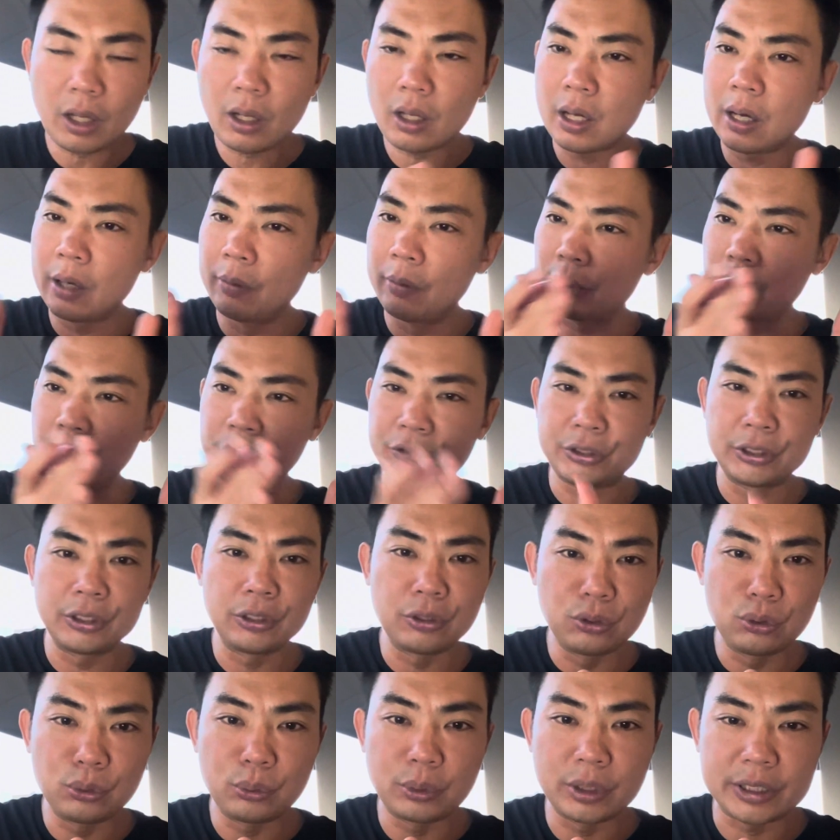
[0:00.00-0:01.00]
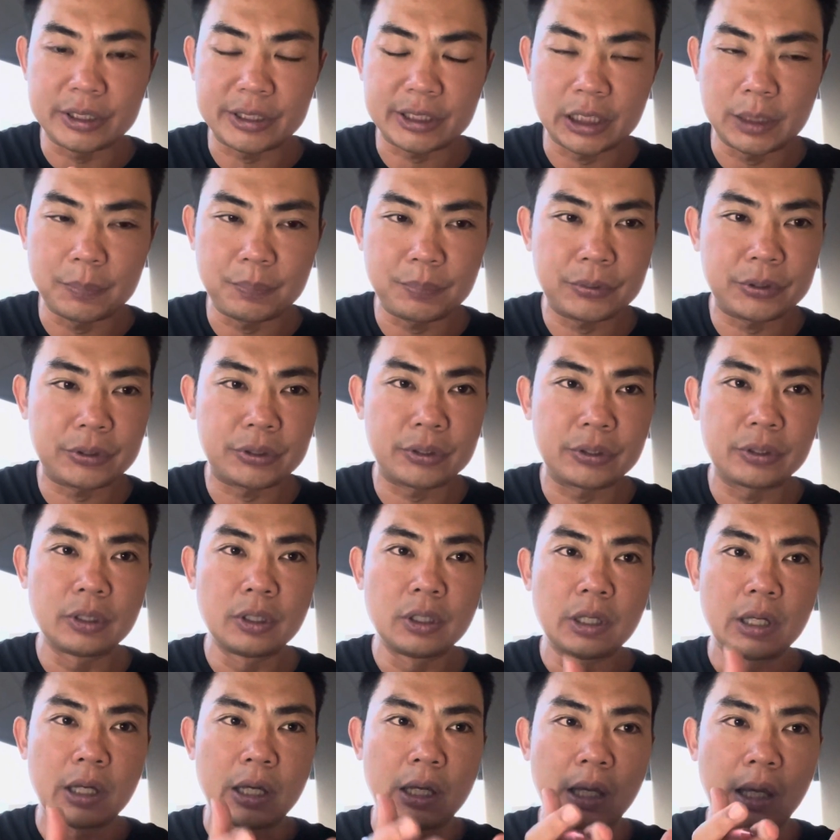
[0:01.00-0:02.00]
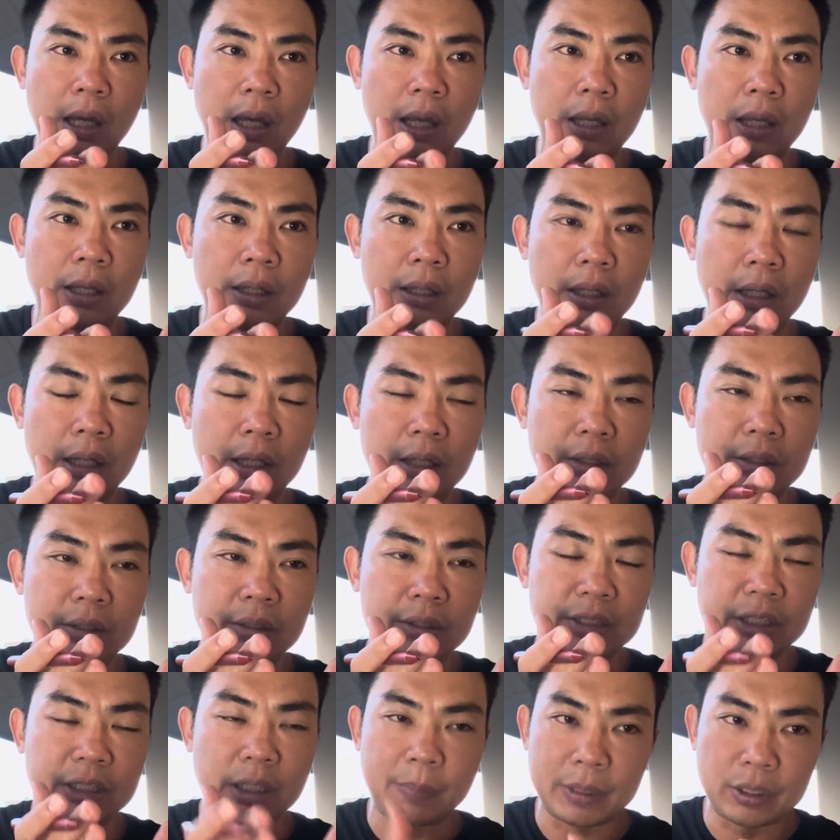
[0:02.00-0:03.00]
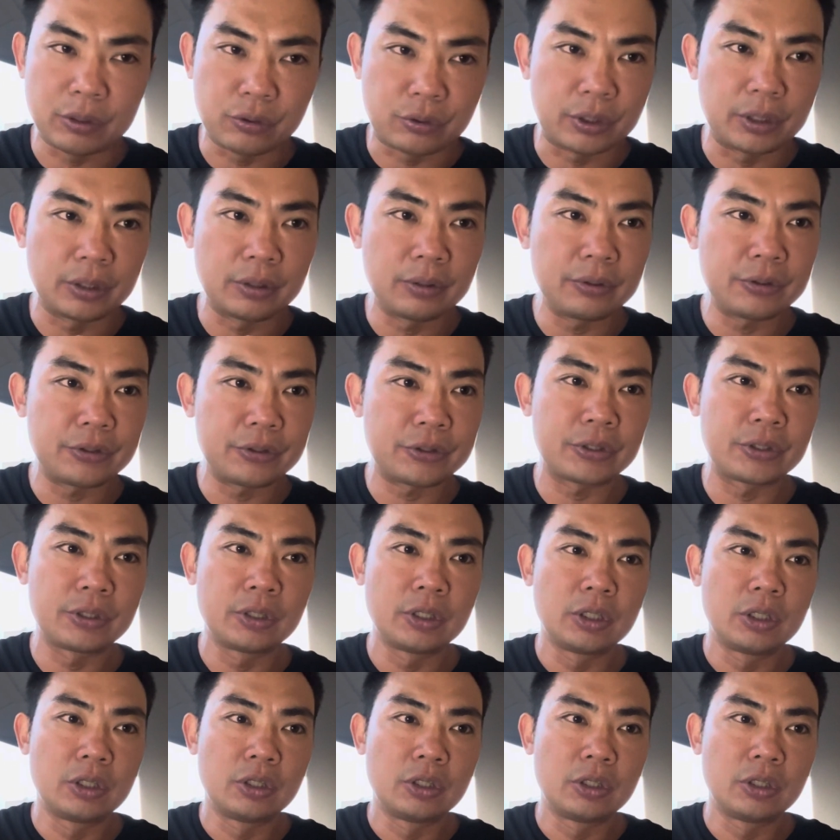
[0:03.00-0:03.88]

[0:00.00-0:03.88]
I'll continue to do the skips and skipping drills,